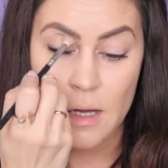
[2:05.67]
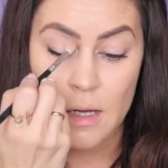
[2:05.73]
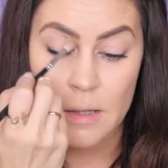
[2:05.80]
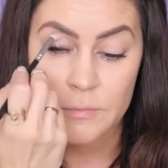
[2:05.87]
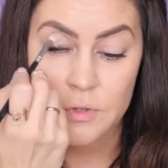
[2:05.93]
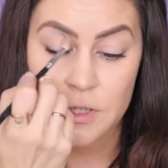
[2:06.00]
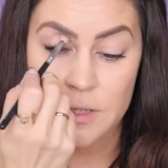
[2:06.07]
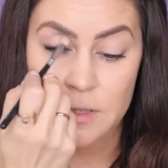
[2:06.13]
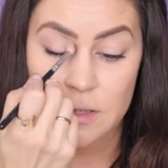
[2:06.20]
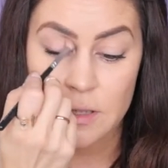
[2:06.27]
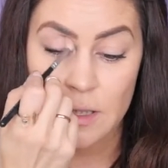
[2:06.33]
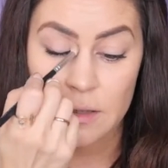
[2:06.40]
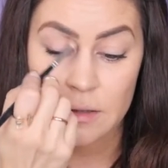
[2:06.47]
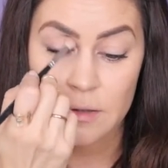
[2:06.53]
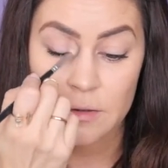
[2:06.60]
I'm just
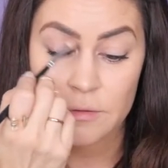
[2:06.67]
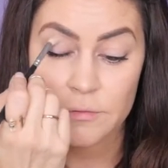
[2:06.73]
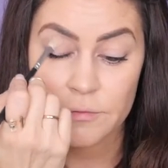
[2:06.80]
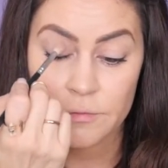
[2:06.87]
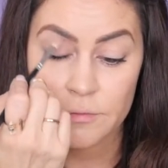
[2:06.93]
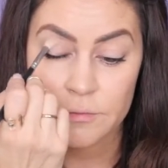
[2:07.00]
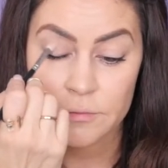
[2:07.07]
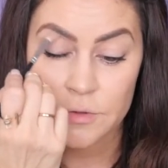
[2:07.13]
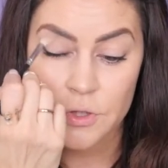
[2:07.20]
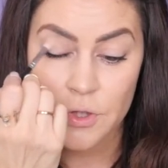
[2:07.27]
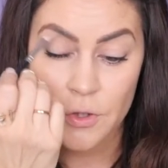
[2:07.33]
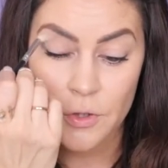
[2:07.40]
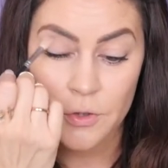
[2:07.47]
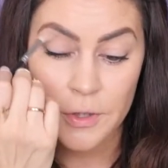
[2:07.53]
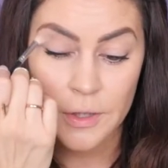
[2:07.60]
kind of
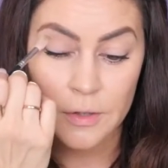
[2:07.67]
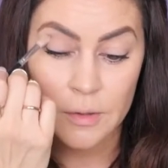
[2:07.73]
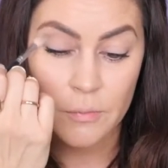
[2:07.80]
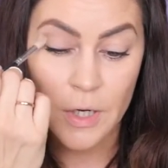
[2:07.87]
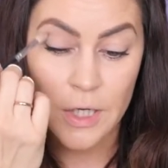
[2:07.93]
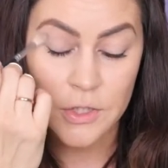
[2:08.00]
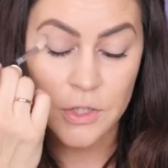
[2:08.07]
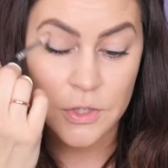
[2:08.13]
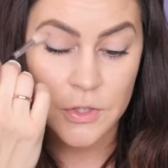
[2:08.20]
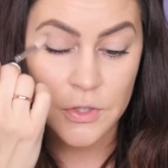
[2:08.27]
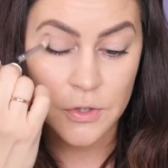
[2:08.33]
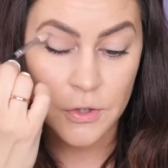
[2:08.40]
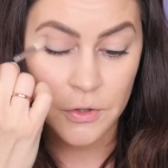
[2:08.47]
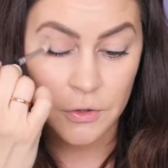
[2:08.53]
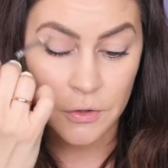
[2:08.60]
turning the brush in
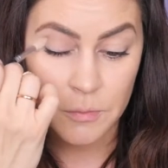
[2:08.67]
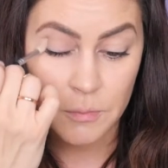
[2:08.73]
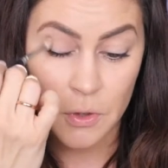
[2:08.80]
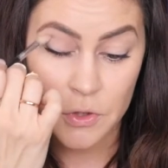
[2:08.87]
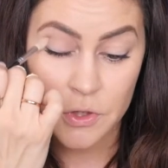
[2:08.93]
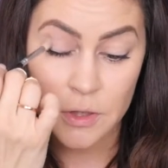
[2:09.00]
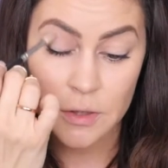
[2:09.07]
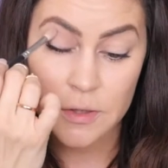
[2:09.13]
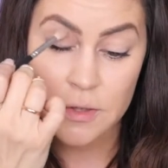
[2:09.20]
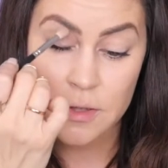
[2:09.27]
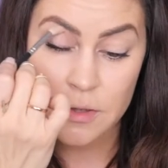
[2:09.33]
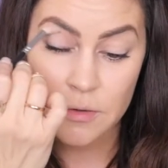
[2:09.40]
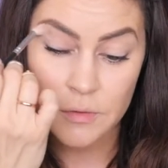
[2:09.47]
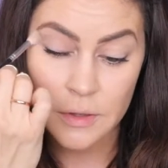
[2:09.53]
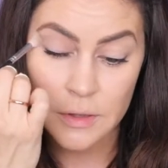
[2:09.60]
circular motions
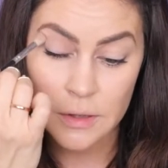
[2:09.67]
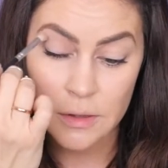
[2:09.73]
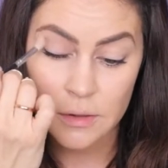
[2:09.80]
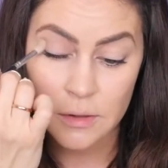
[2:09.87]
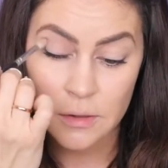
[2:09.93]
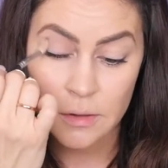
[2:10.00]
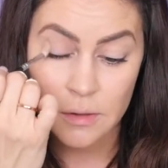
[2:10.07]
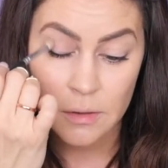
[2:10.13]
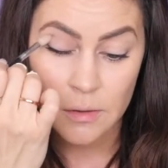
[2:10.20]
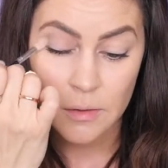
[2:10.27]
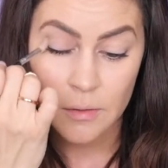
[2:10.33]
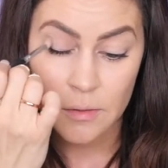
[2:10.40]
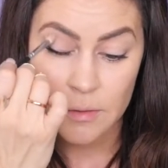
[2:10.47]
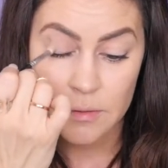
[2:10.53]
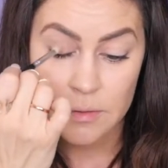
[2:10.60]
to really
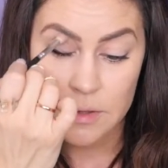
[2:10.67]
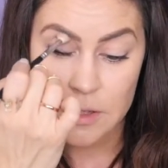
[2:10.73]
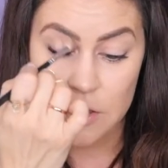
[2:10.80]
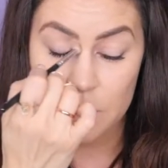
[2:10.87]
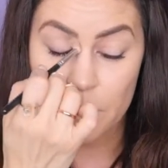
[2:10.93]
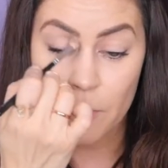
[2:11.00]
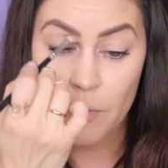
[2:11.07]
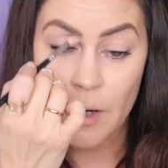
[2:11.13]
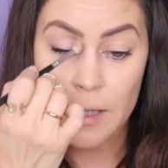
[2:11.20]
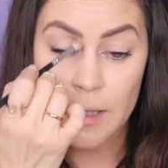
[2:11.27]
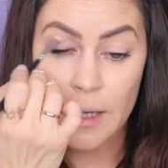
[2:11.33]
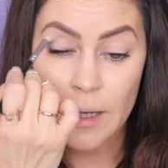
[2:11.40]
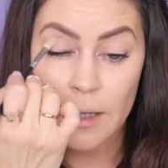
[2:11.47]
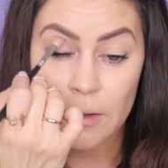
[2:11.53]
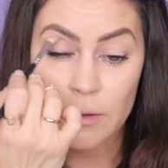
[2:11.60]
spread
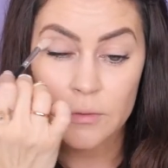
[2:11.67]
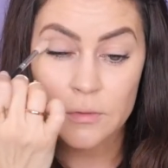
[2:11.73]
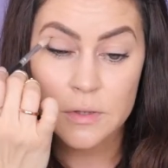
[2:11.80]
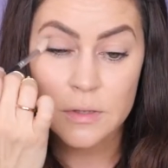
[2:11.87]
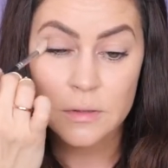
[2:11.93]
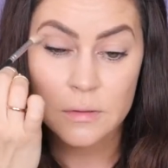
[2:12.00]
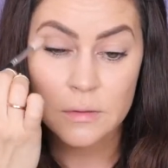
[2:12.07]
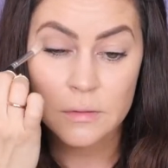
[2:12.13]
out